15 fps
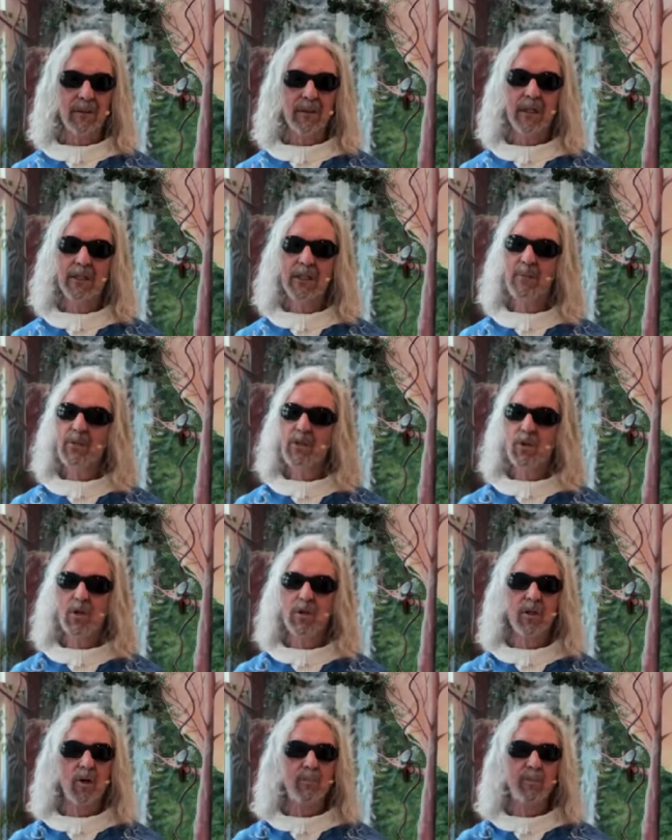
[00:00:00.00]
And I'm sure
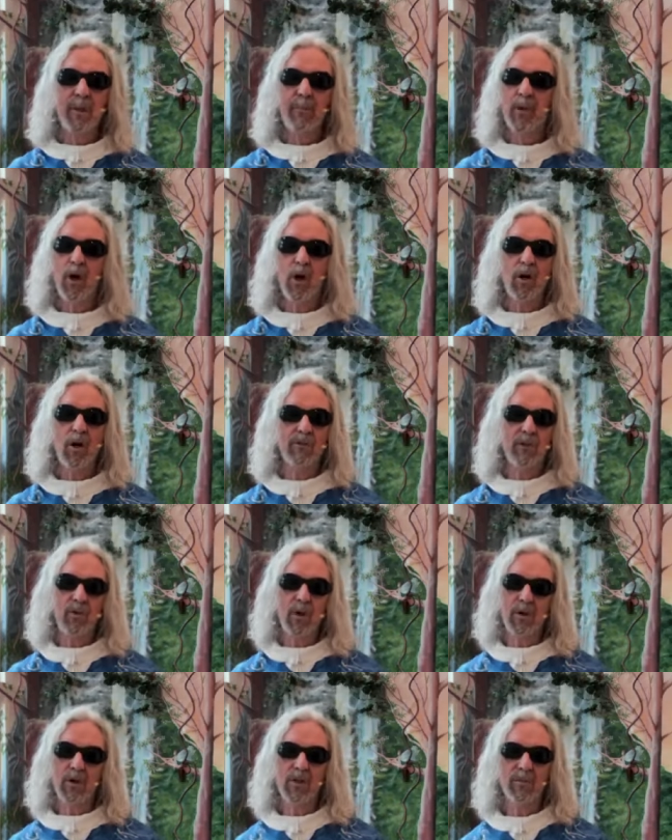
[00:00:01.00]
there are people all over the
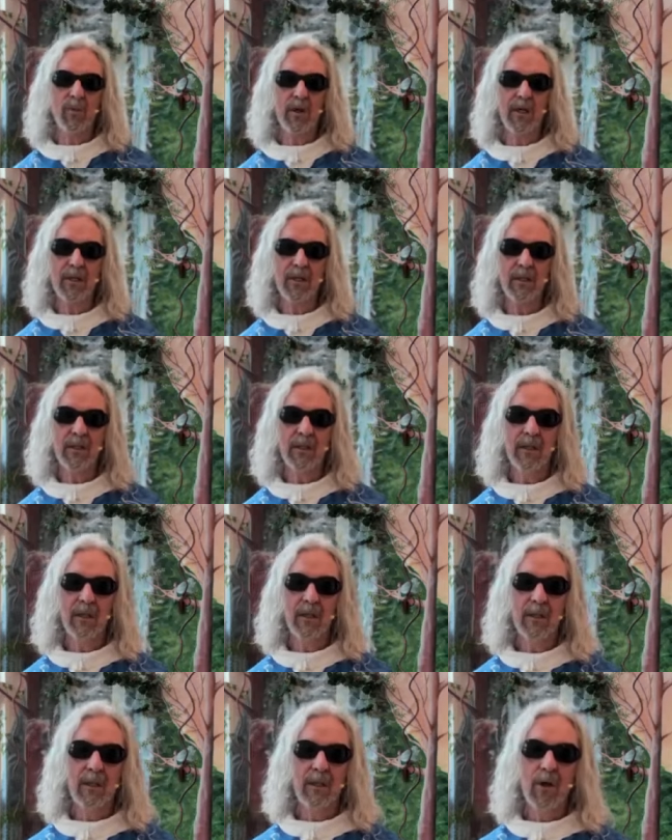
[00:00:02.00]
world this morning
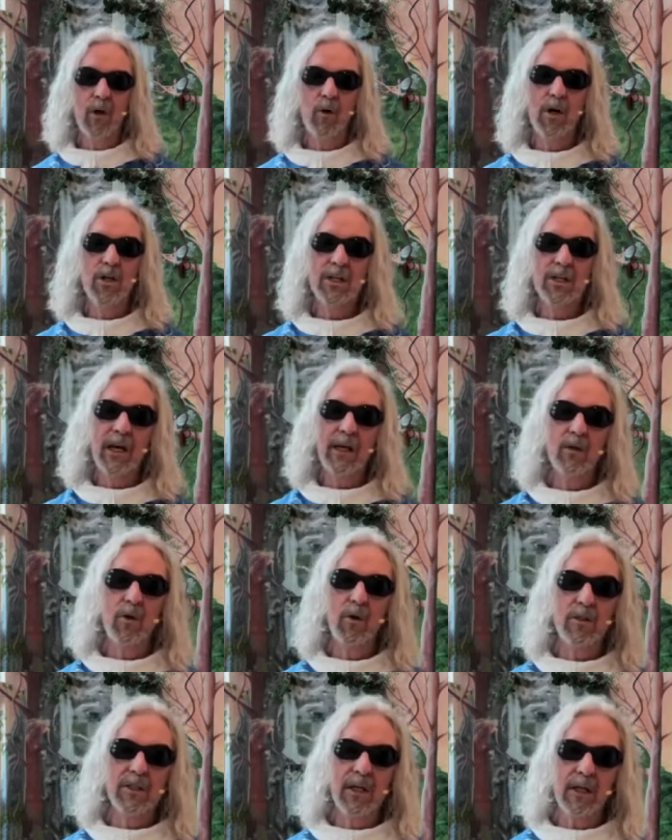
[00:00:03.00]
who are saying
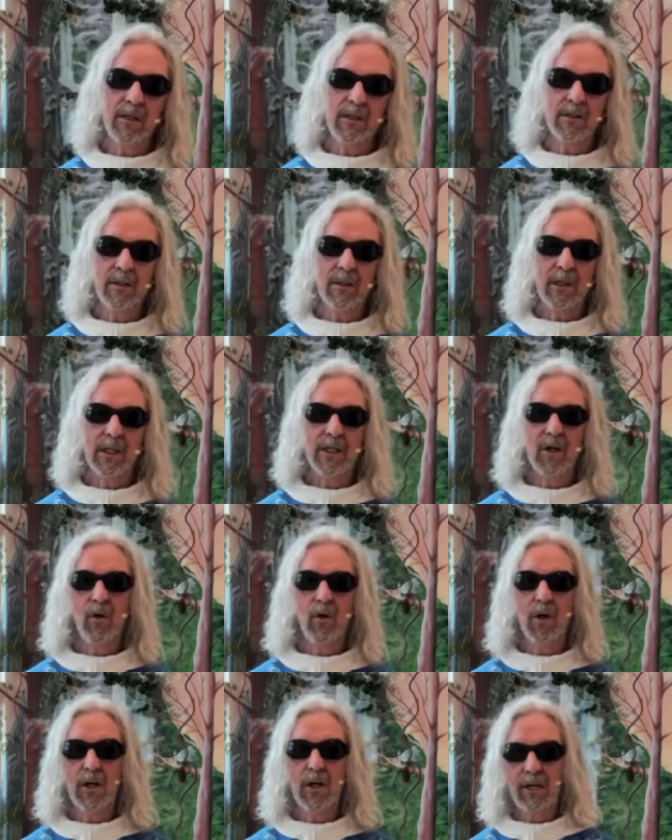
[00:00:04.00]
those things in their
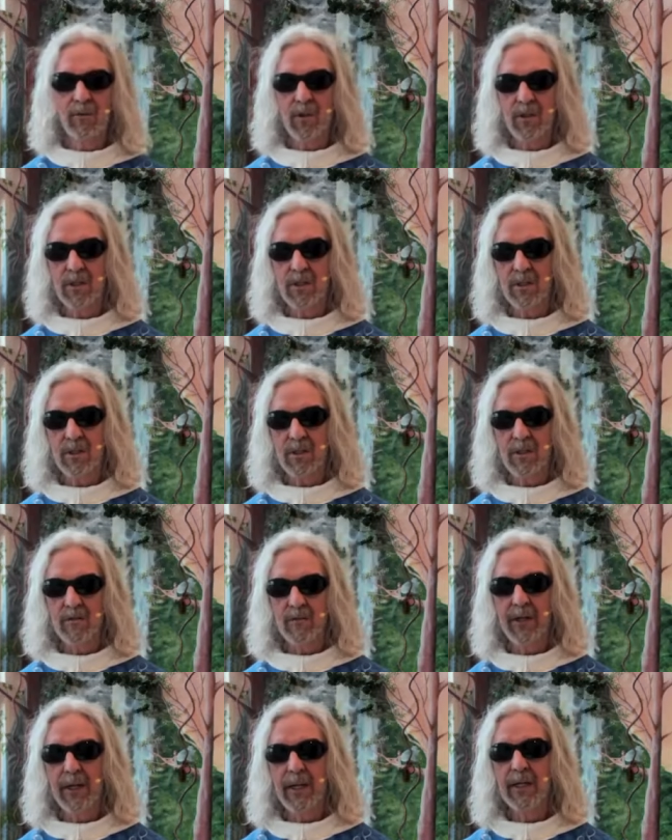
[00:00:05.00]
own languages,
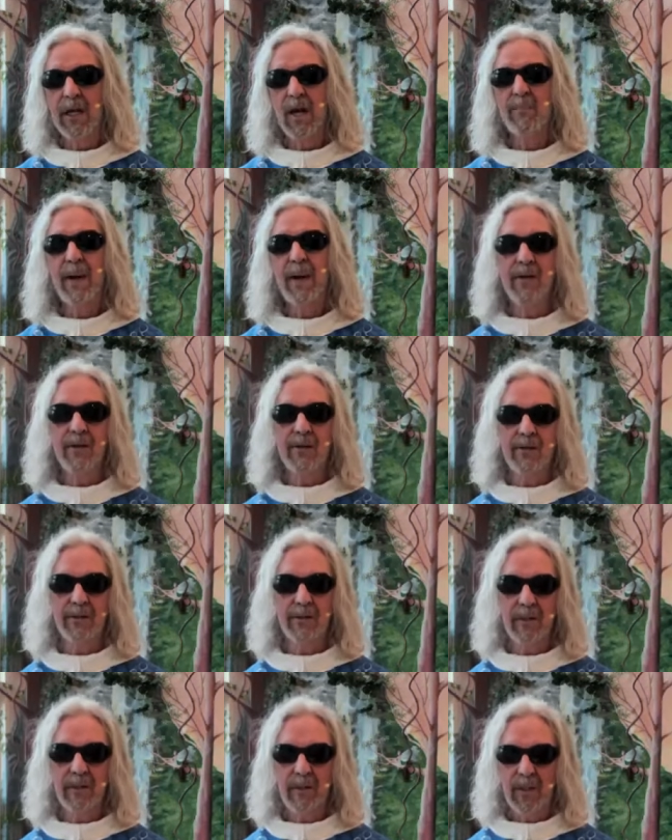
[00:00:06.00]
feeling abandoned
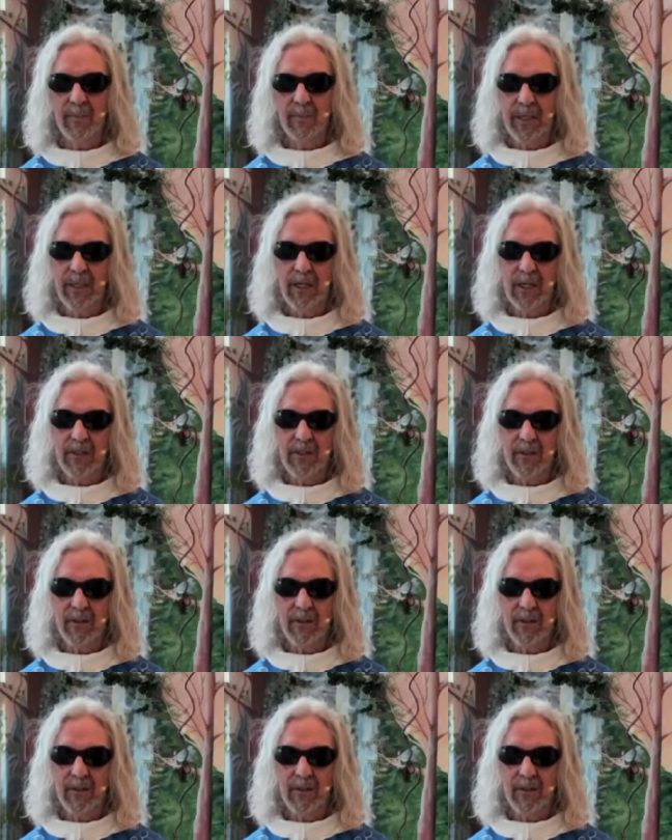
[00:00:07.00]
by God.